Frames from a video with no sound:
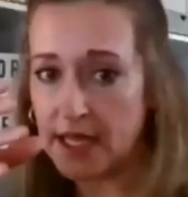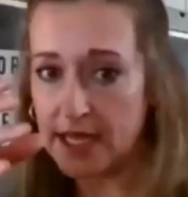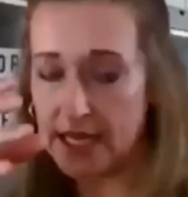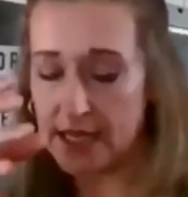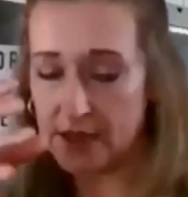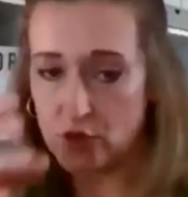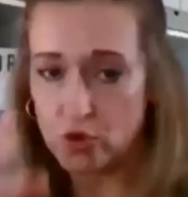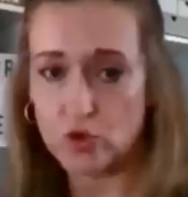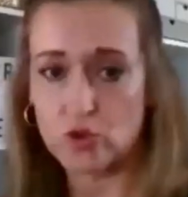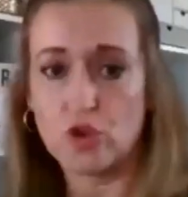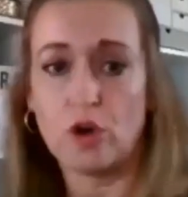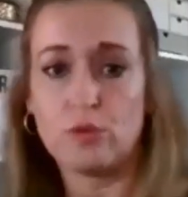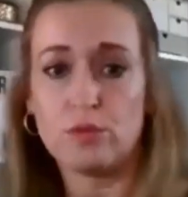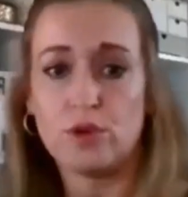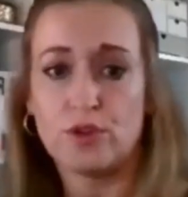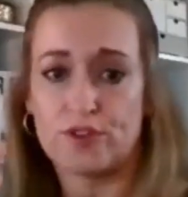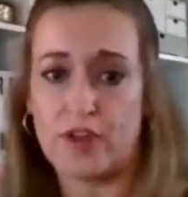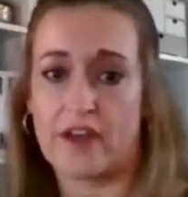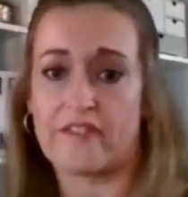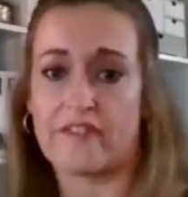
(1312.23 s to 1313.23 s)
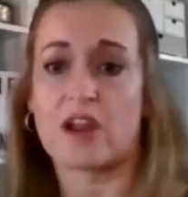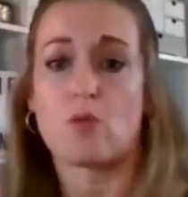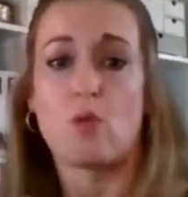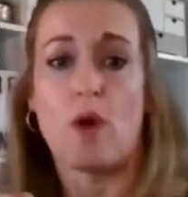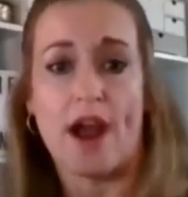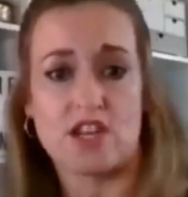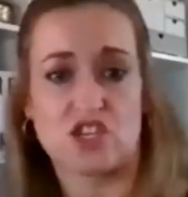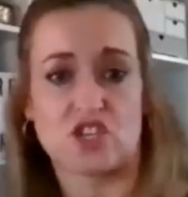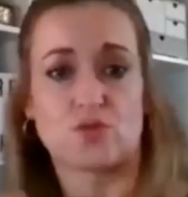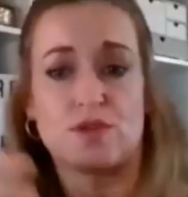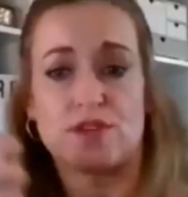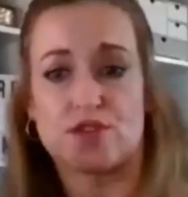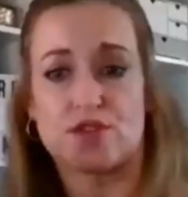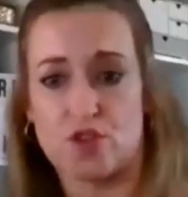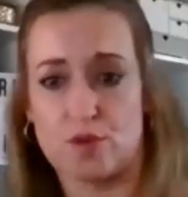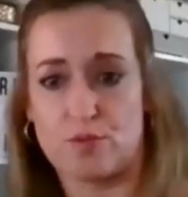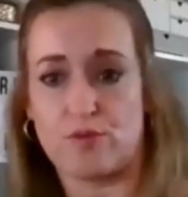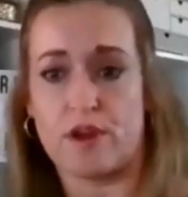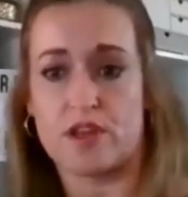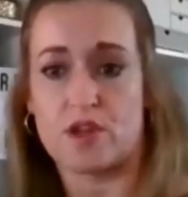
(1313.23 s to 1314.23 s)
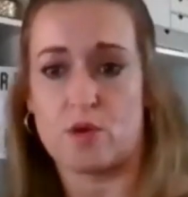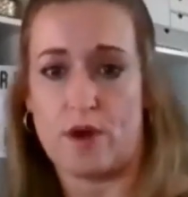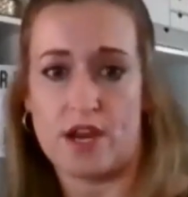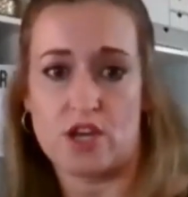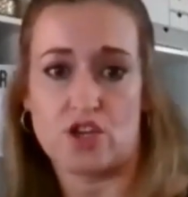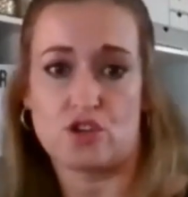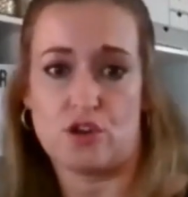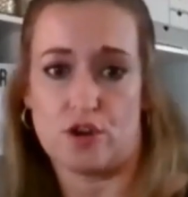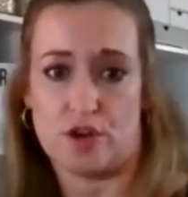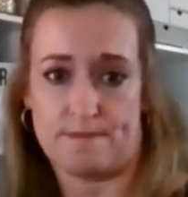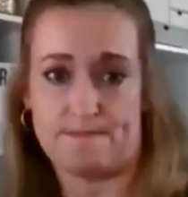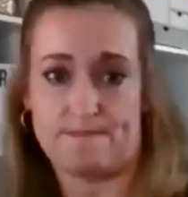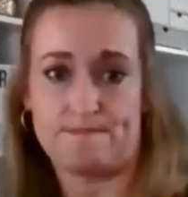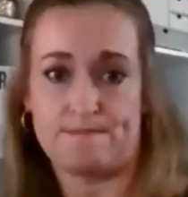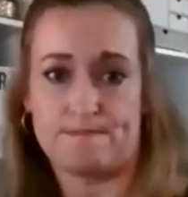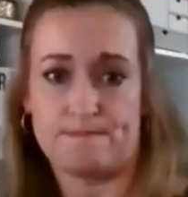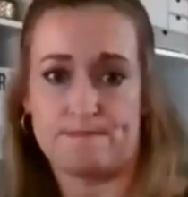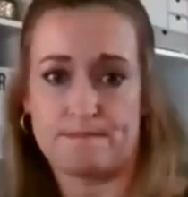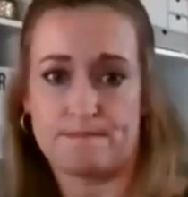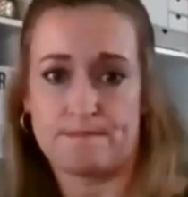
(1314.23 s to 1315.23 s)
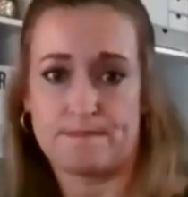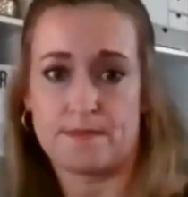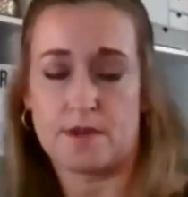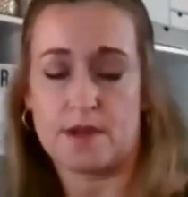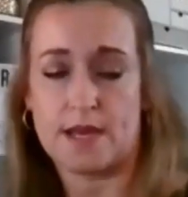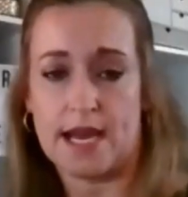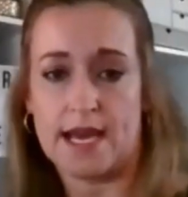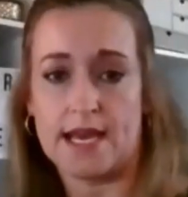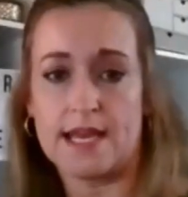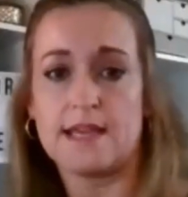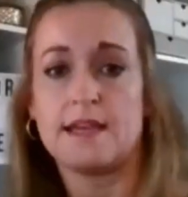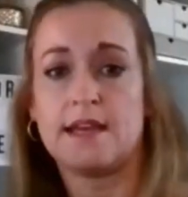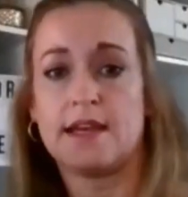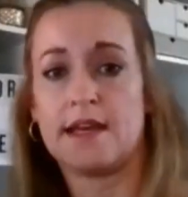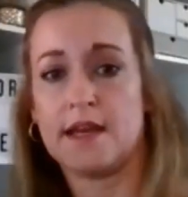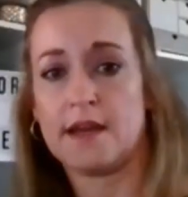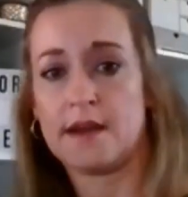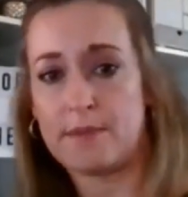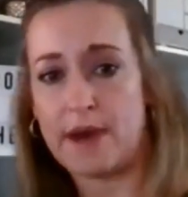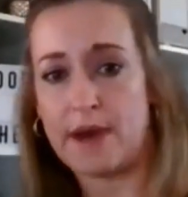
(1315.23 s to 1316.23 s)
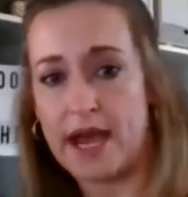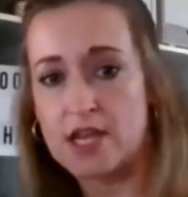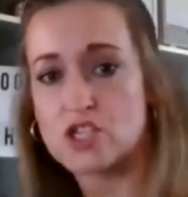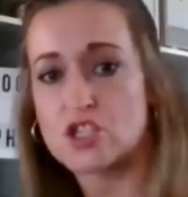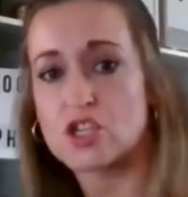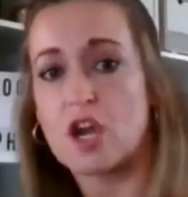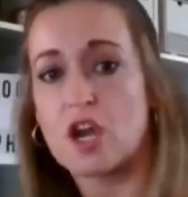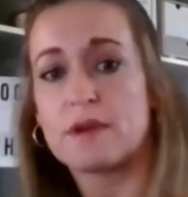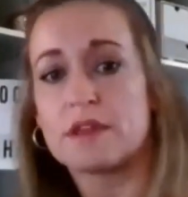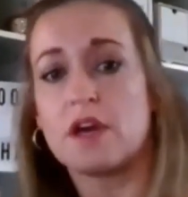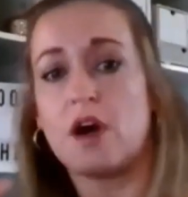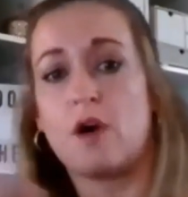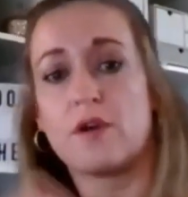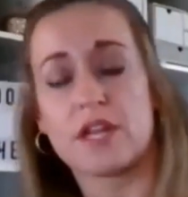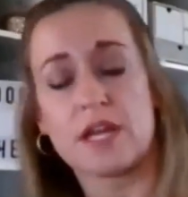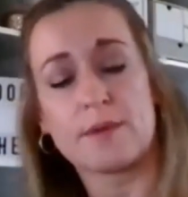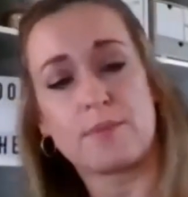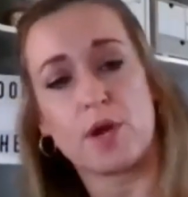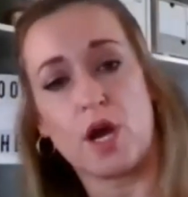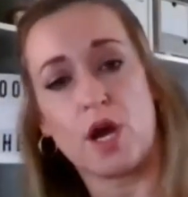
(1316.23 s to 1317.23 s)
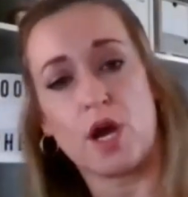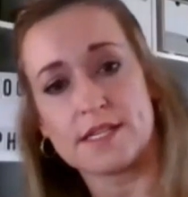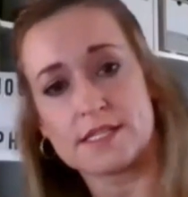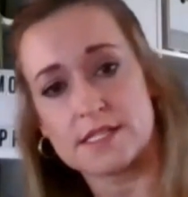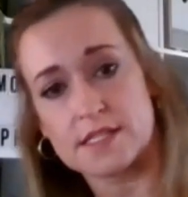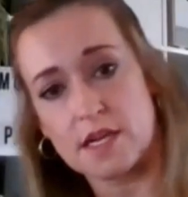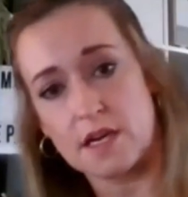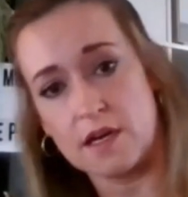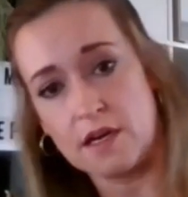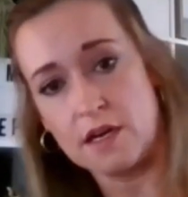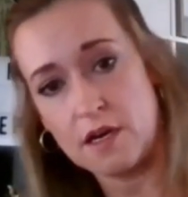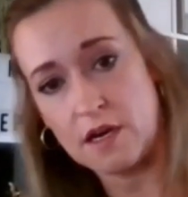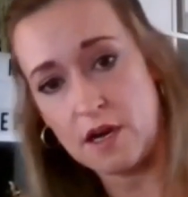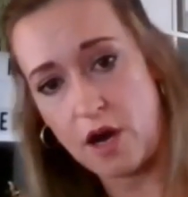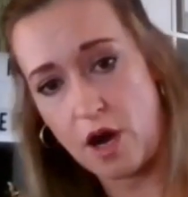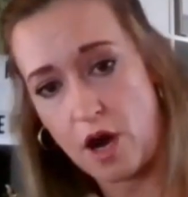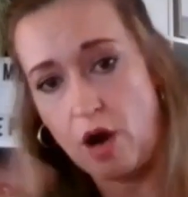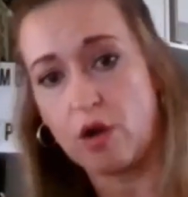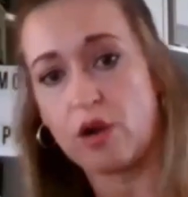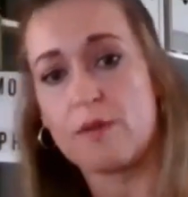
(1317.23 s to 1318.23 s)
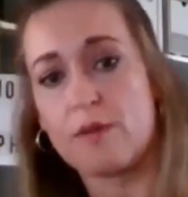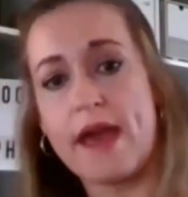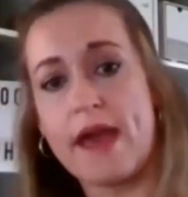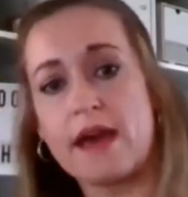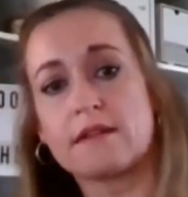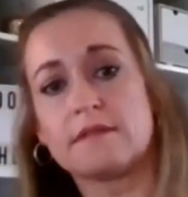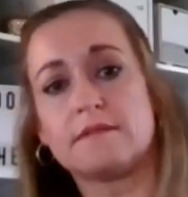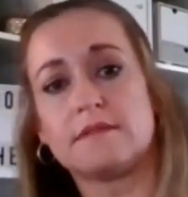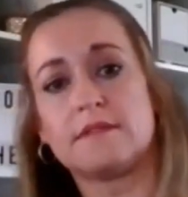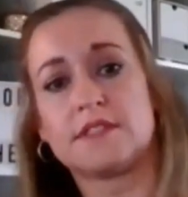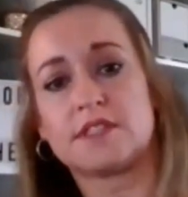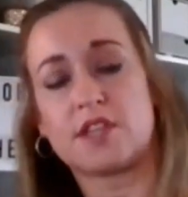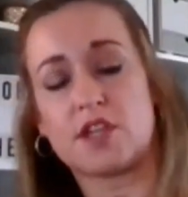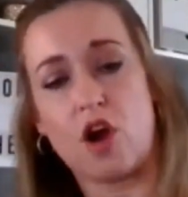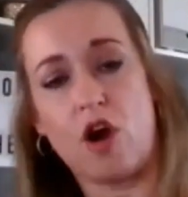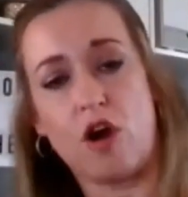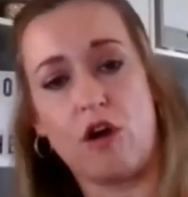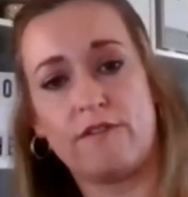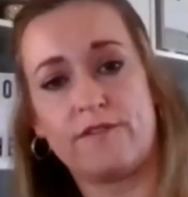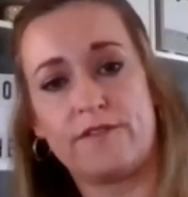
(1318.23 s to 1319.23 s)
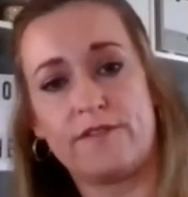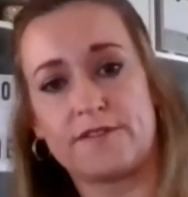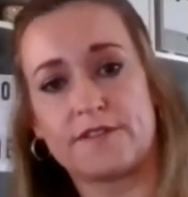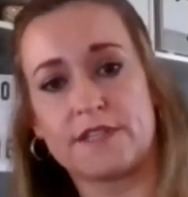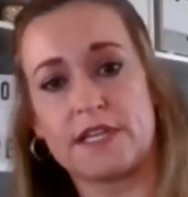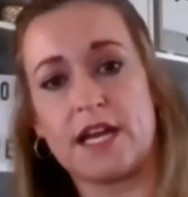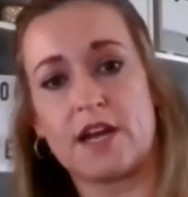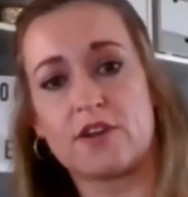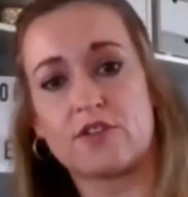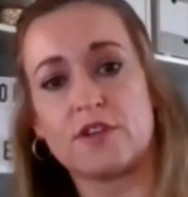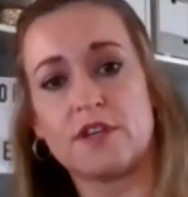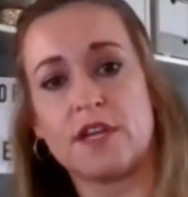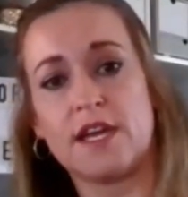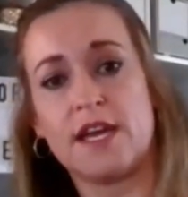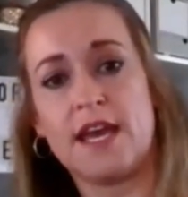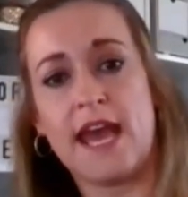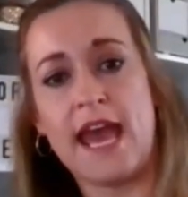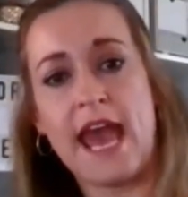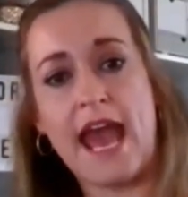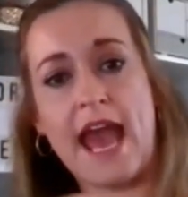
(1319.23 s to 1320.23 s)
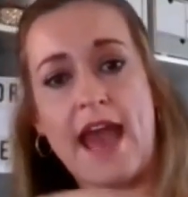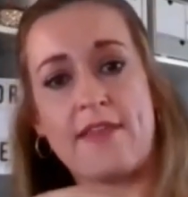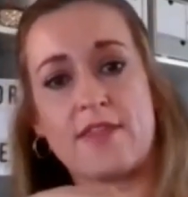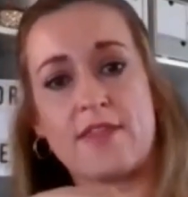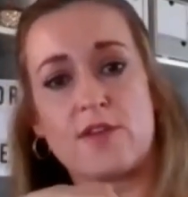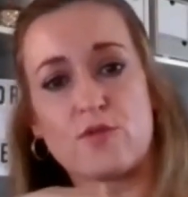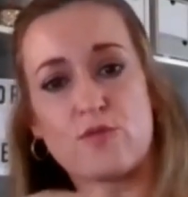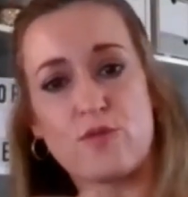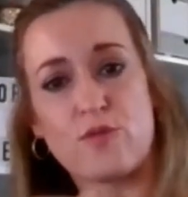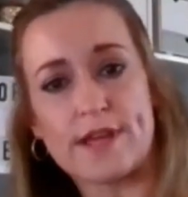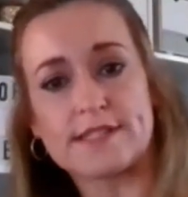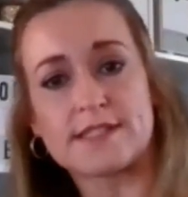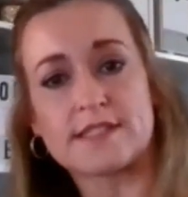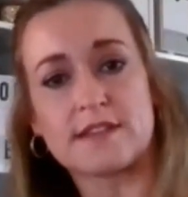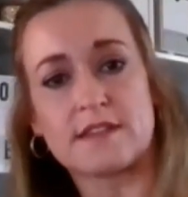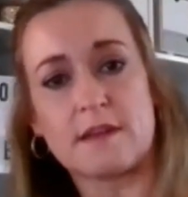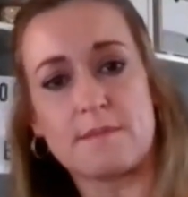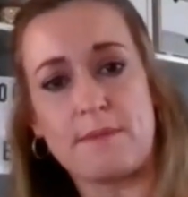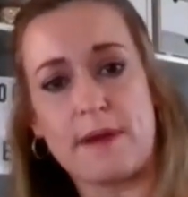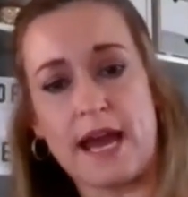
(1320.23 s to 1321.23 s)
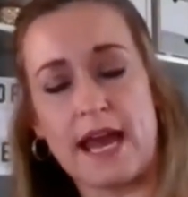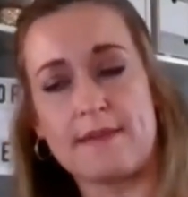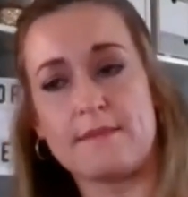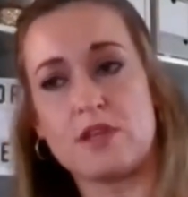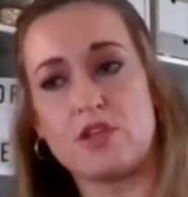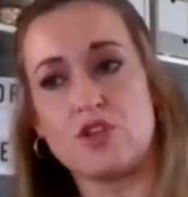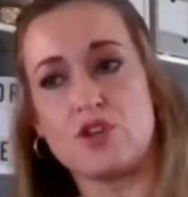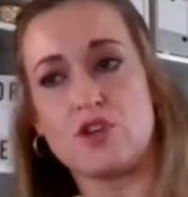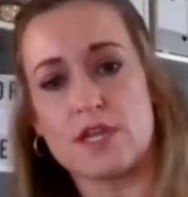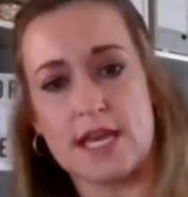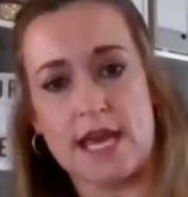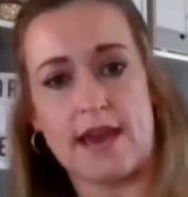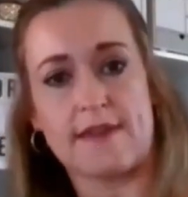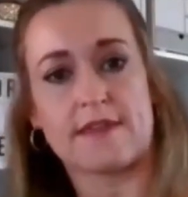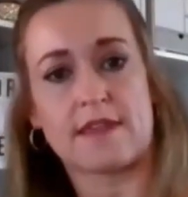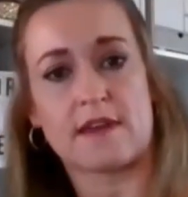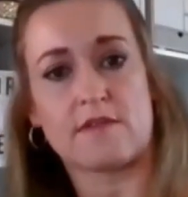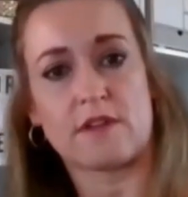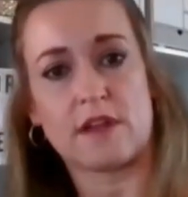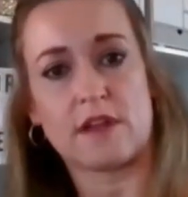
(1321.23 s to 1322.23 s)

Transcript: is your normal salary and wages with superannuation on it. Okay. Pay as you go withholding applies the whole amount, so your whole $1,500. And the rest of the payment you get that